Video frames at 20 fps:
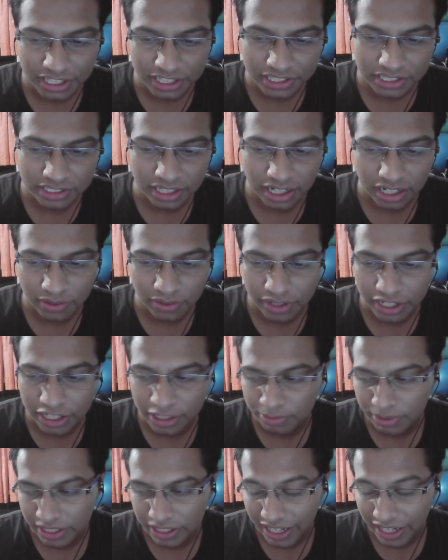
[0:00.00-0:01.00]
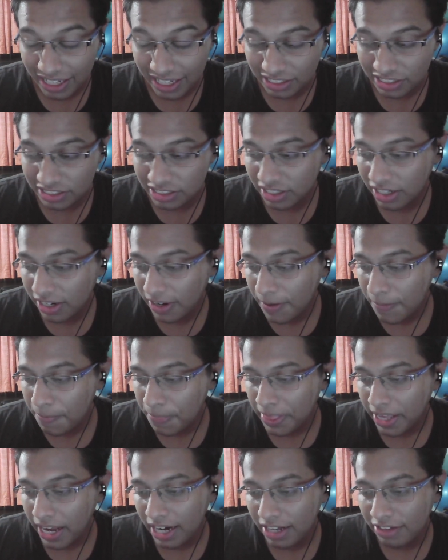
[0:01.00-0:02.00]
that are going to be raised.
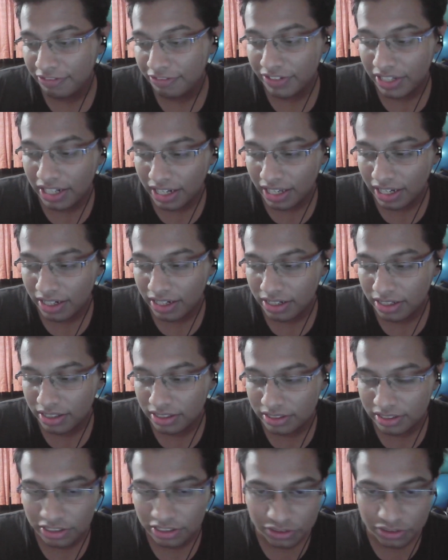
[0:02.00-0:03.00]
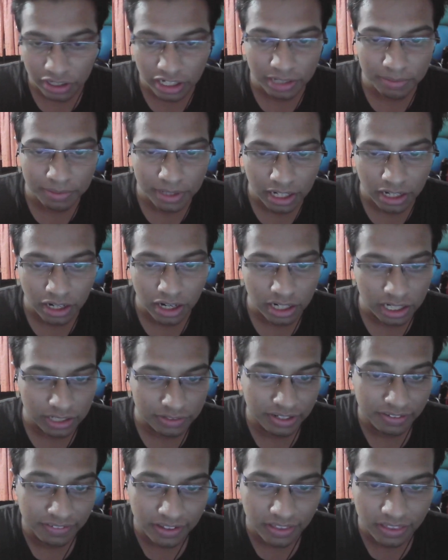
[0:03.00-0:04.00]
And I feel like there's going to be a lot of
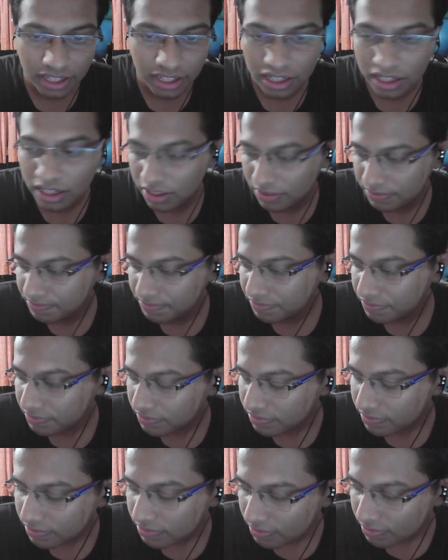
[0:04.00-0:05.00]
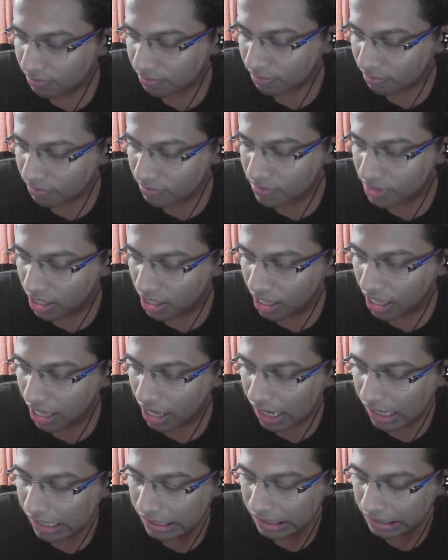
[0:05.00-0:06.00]
everything.
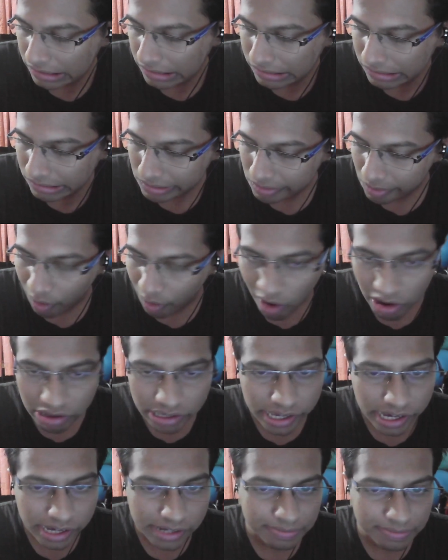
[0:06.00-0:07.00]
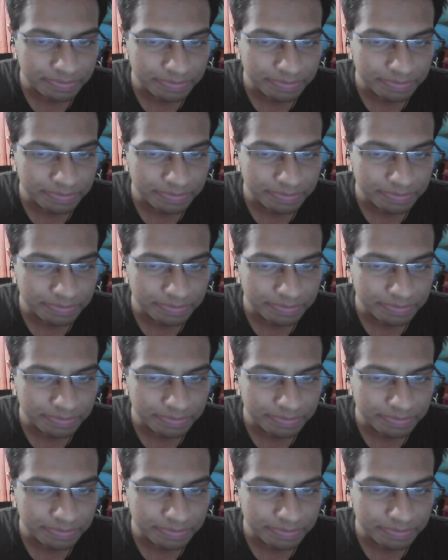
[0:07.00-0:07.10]
And yeah,